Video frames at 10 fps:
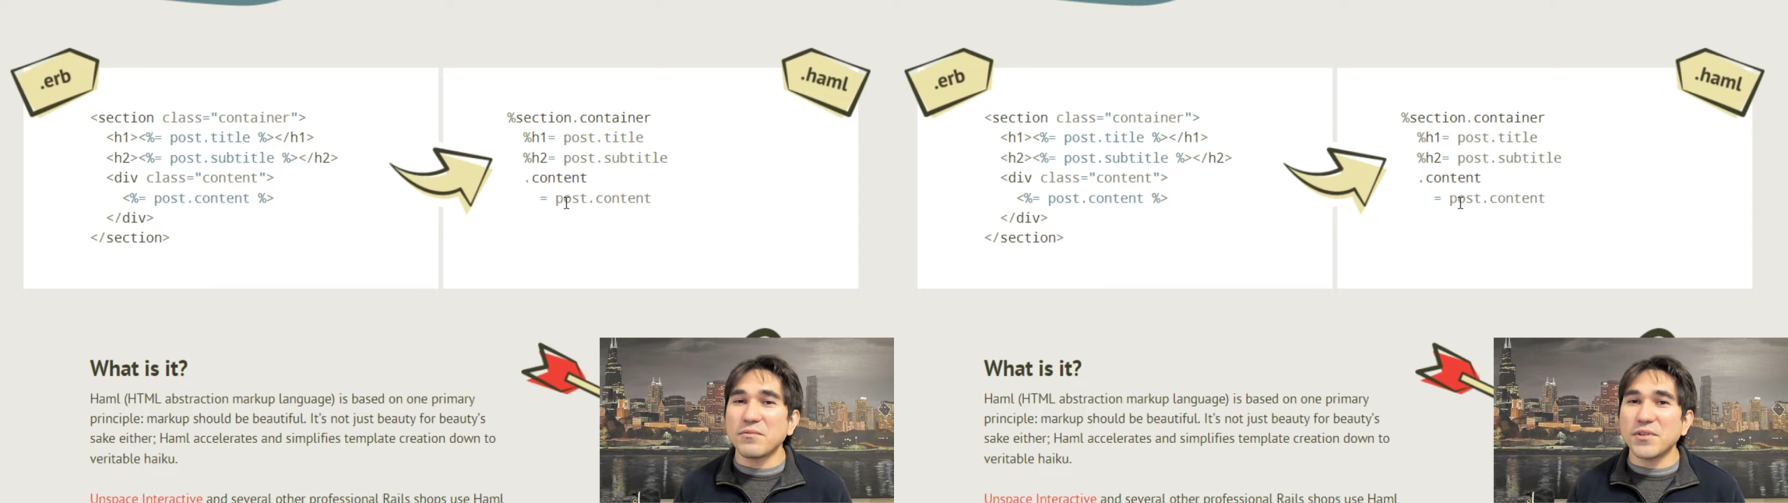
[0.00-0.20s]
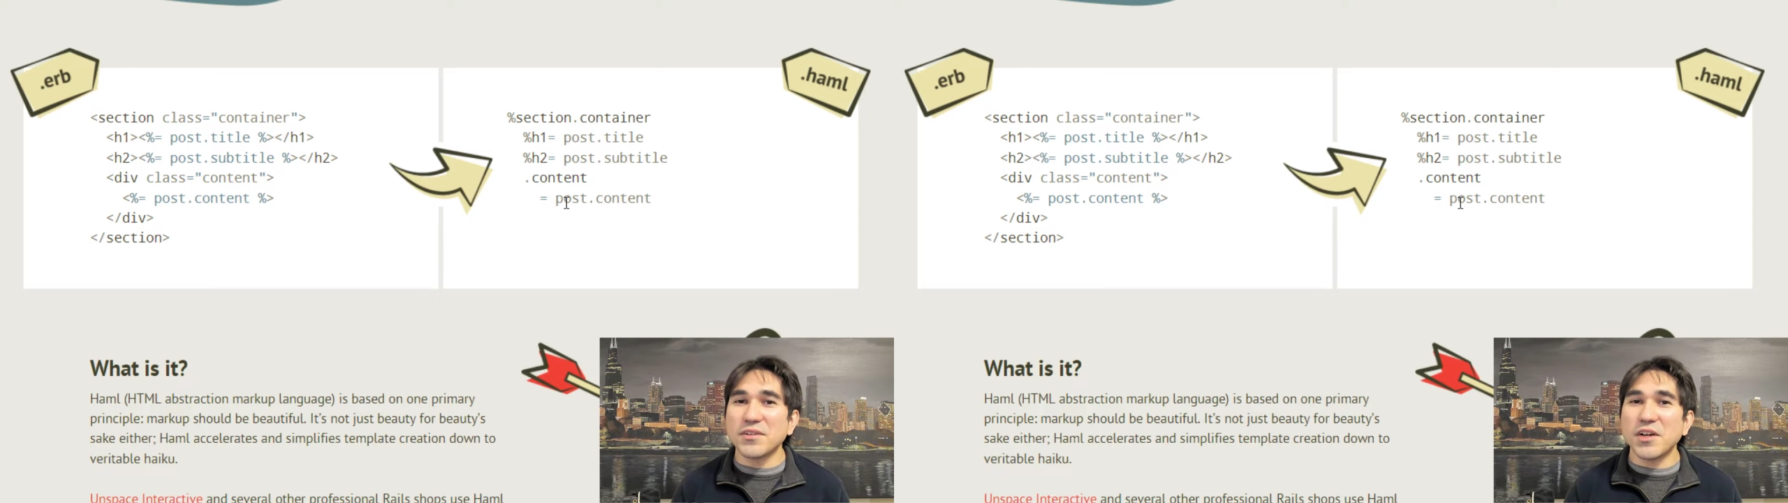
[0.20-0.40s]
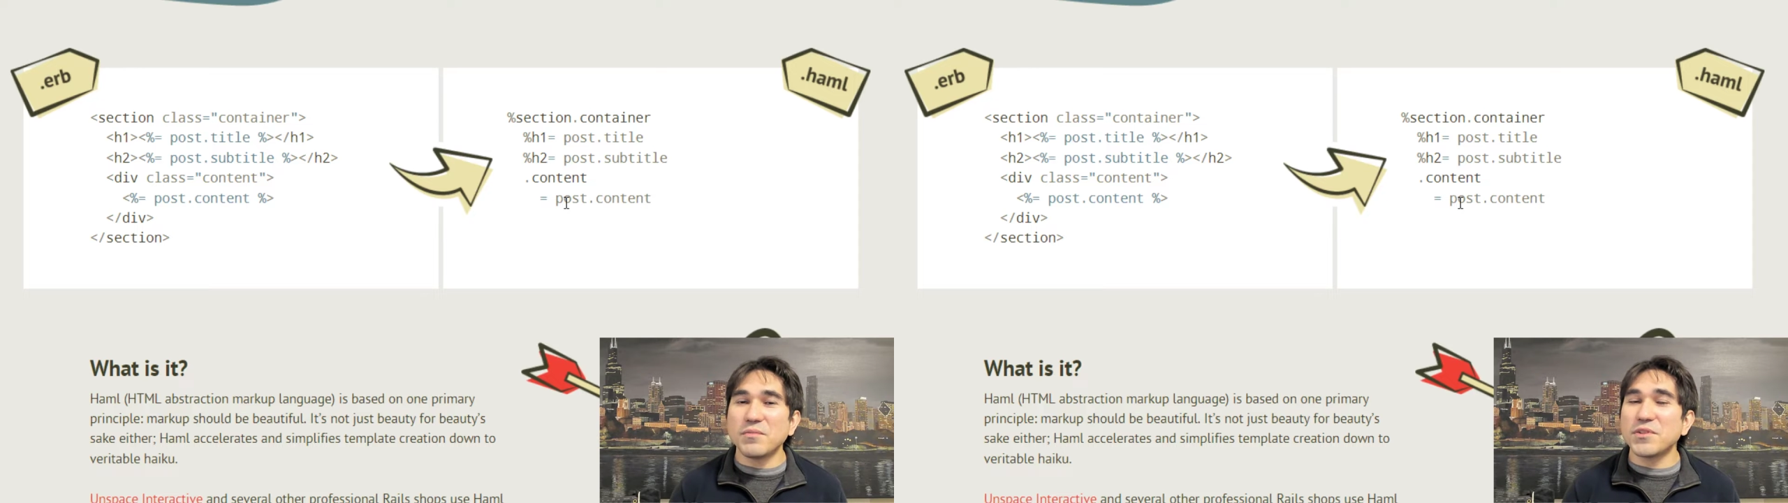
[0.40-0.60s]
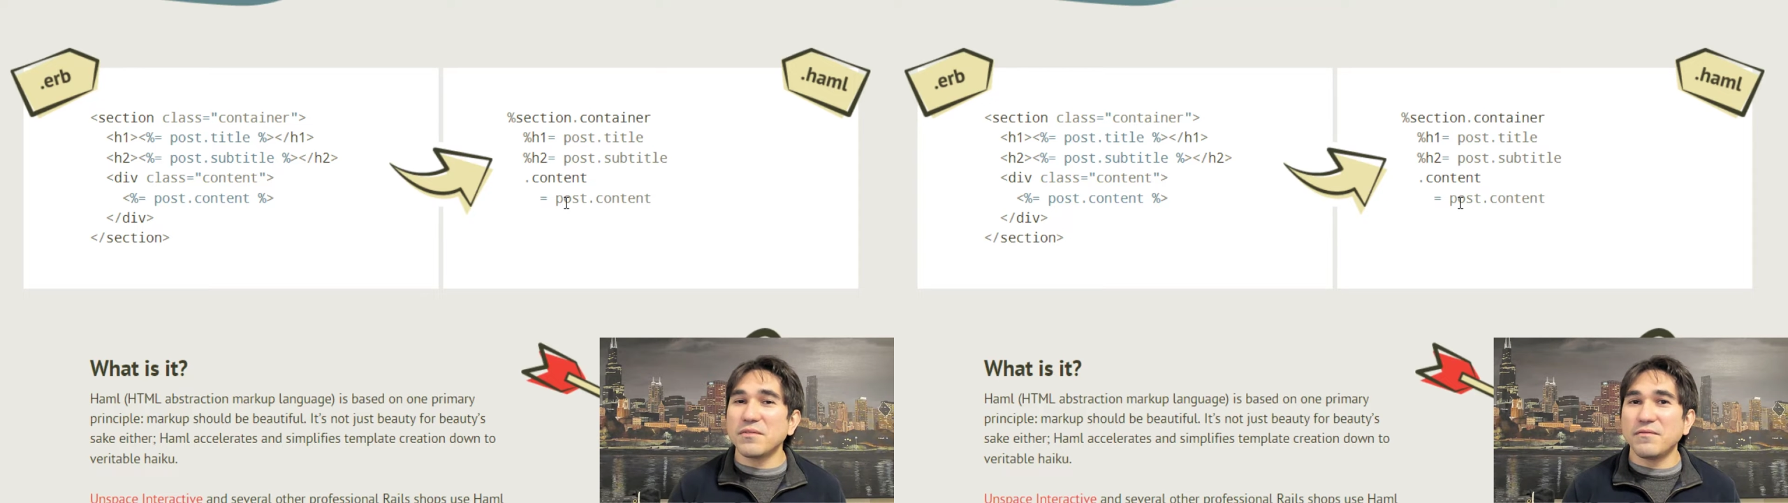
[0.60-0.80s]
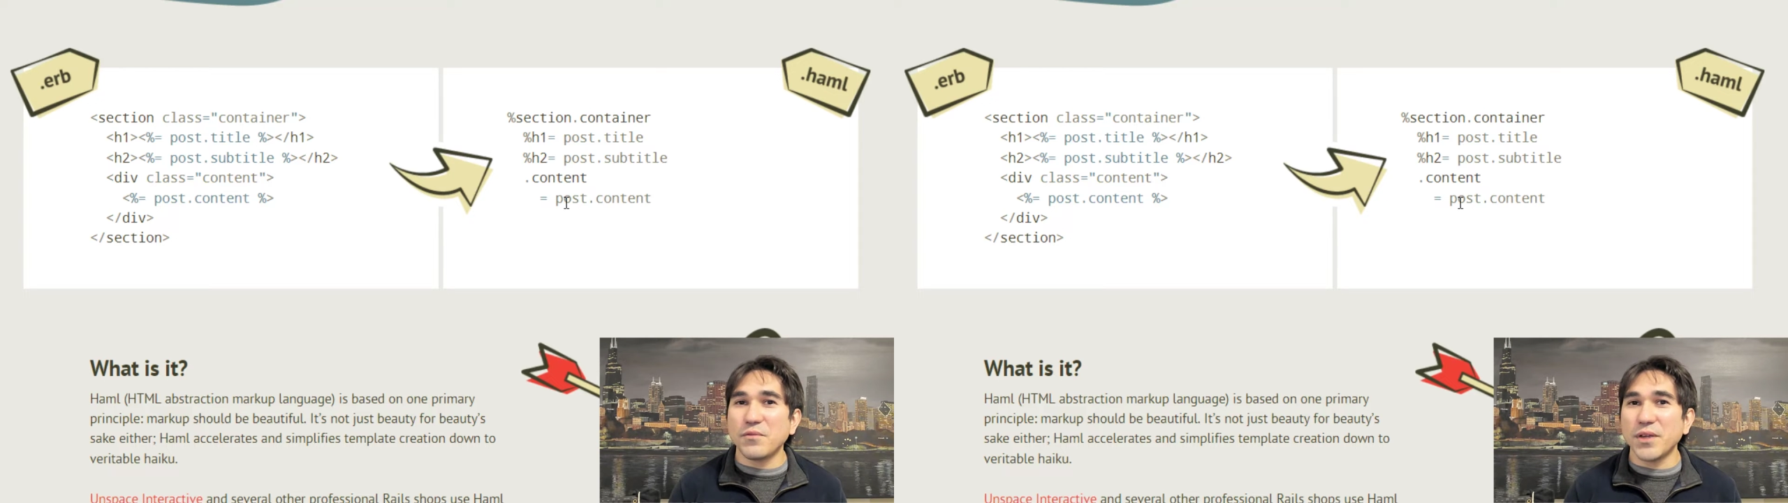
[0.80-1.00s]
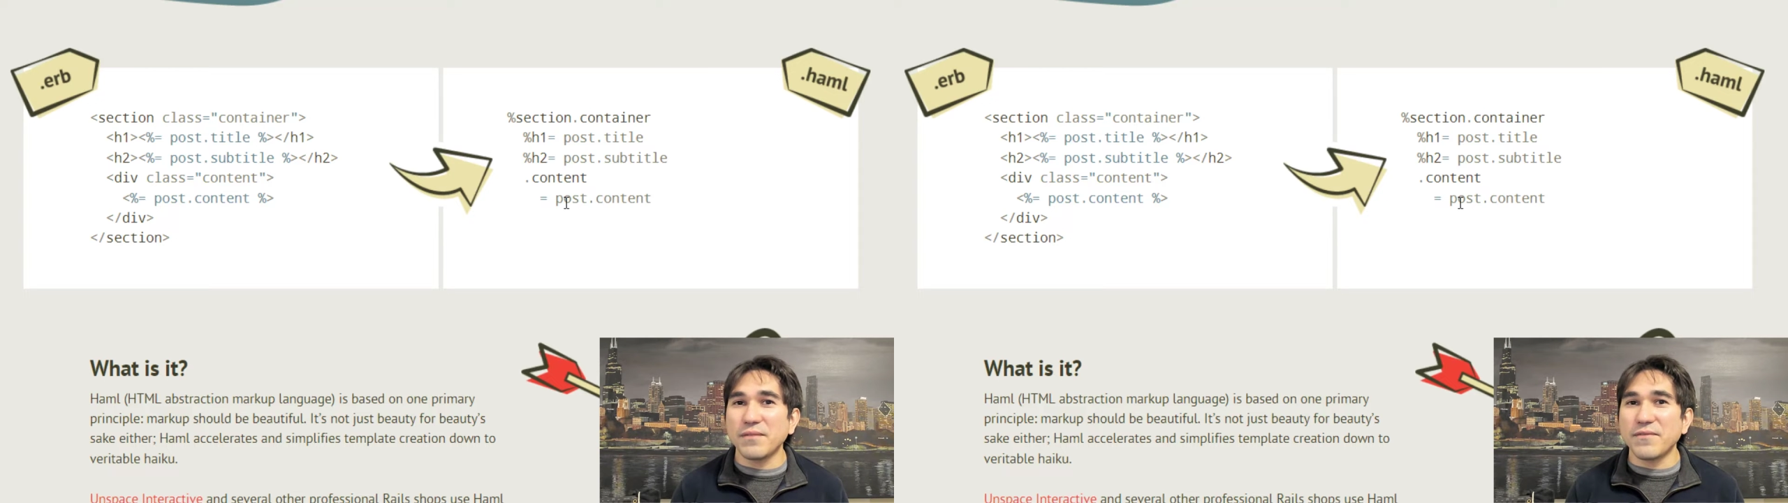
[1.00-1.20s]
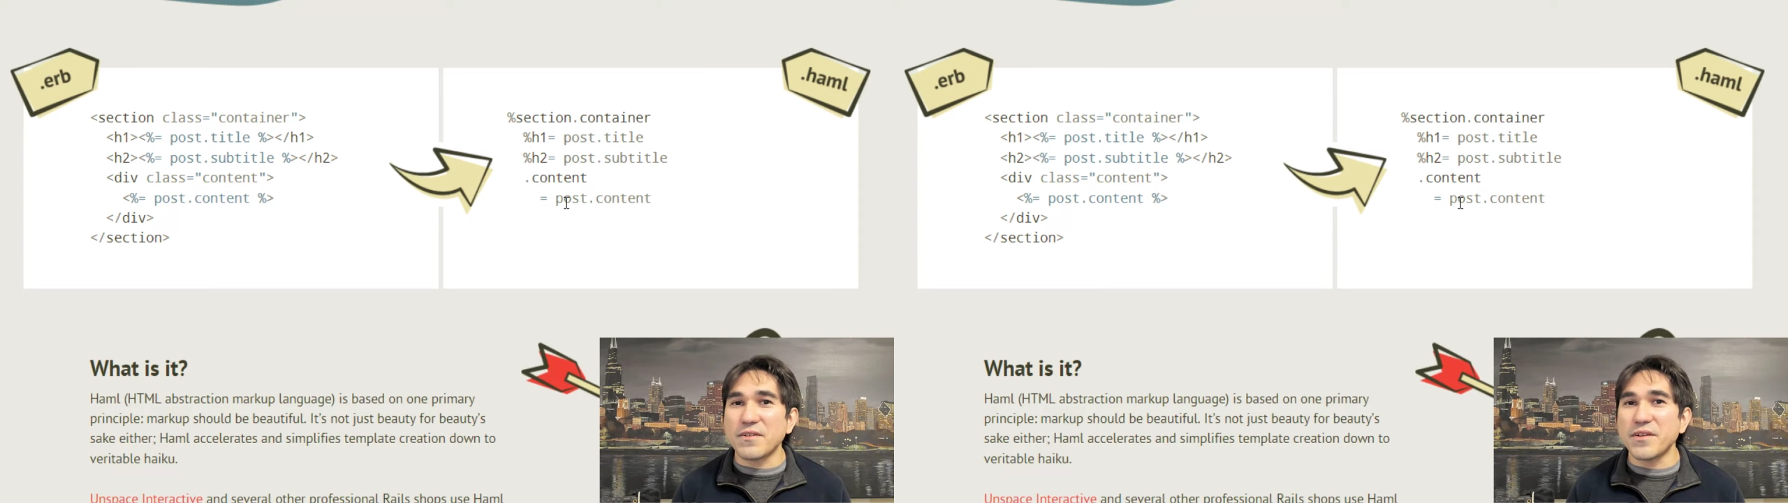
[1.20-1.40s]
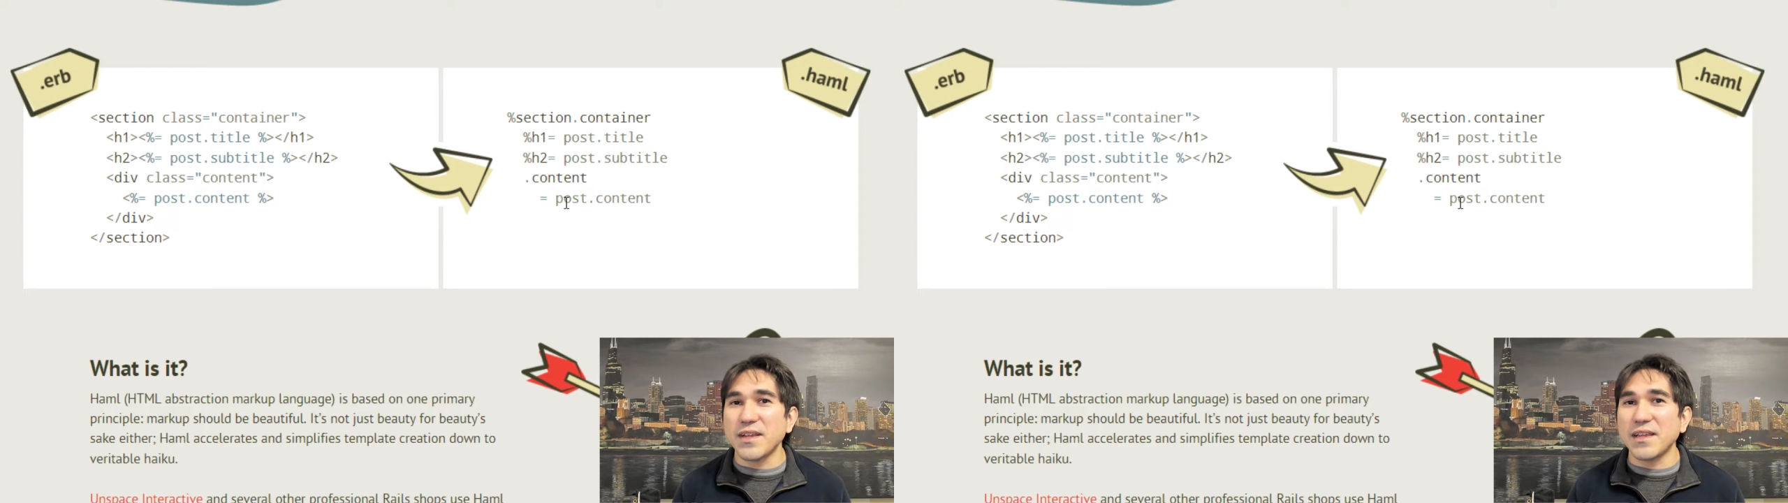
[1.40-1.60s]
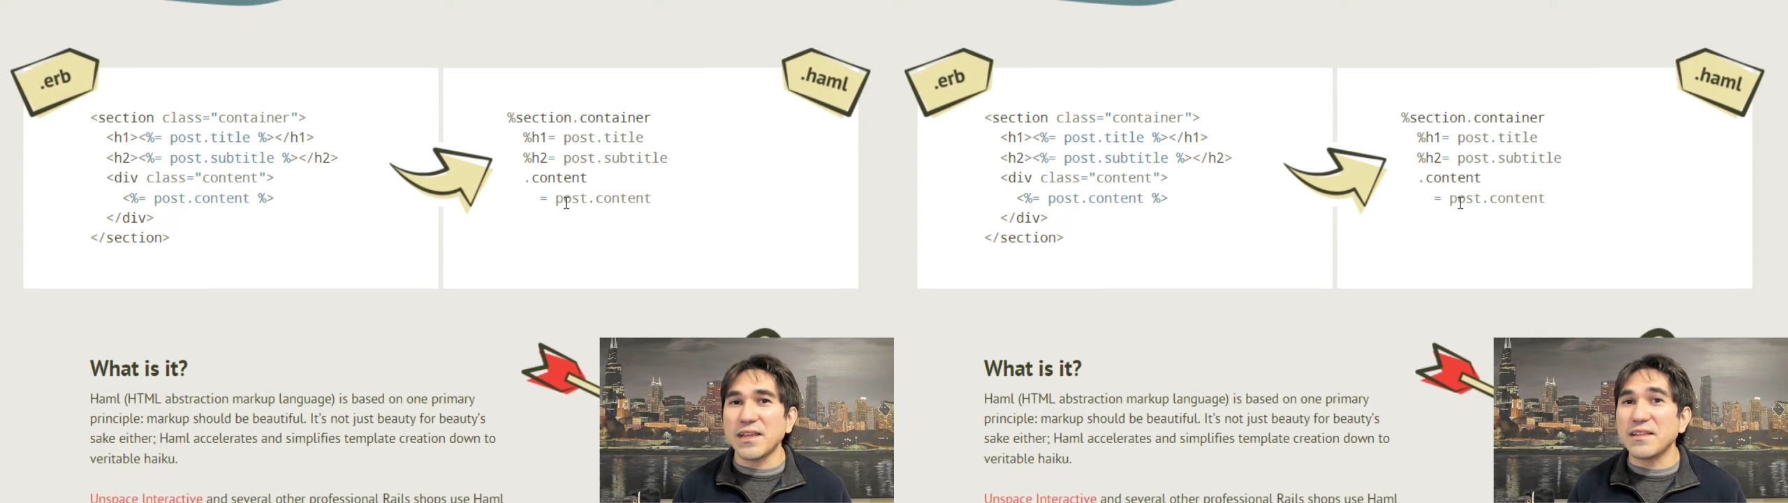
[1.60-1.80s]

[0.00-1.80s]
which helps you avoid very